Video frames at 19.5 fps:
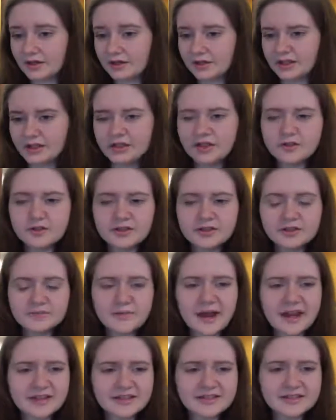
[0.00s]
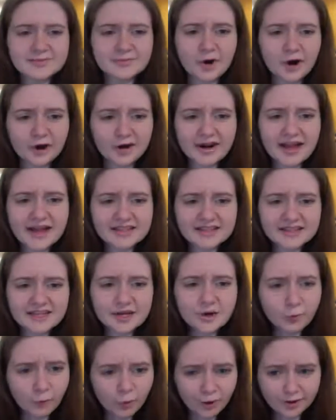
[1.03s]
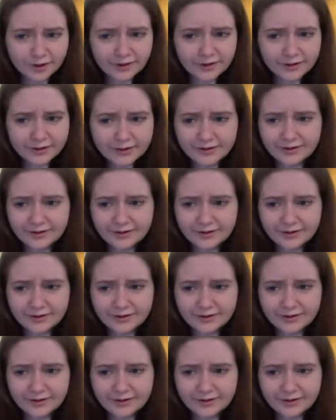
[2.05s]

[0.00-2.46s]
Did you just make smartassy a word?